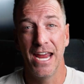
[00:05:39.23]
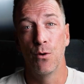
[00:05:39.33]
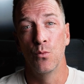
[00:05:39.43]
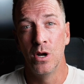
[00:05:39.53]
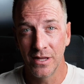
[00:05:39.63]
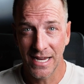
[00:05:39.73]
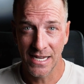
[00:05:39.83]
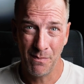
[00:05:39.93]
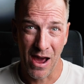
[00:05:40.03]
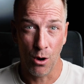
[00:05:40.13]
it really gets
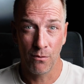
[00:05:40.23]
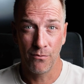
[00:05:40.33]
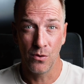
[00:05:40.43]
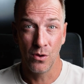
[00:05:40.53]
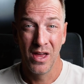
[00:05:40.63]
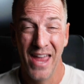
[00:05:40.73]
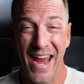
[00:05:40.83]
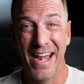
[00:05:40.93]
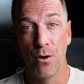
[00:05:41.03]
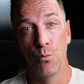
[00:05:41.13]
powerful
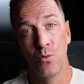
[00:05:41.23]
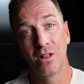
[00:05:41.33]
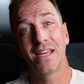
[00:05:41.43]
and it really